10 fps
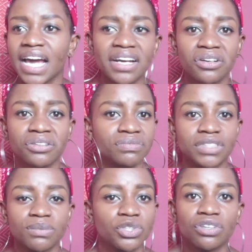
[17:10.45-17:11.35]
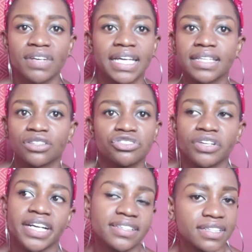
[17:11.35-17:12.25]
I don't know, some sort of like little
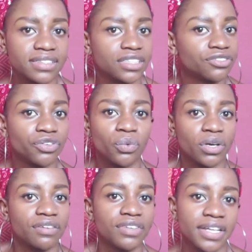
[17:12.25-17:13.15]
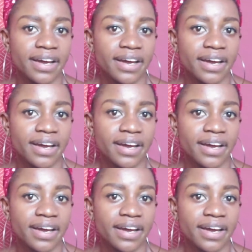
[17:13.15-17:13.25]
training center for whatever